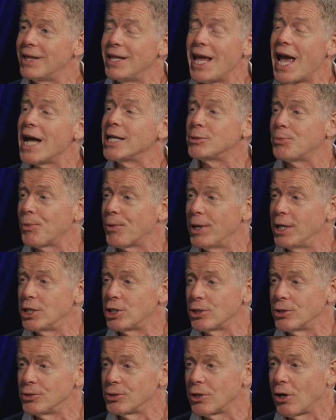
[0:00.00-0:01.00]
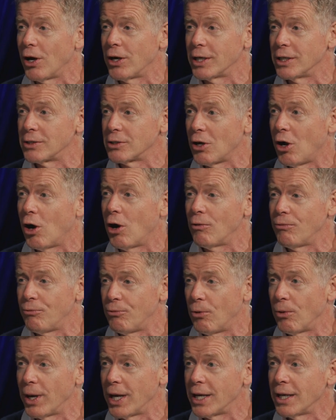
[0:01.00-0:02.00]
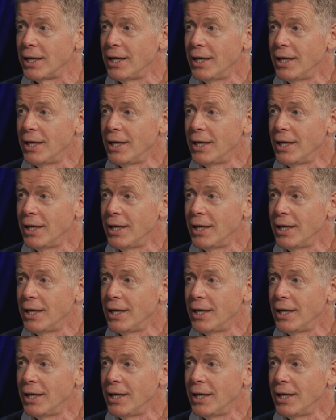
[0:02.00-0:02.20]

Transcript: the aspirational targets are for it.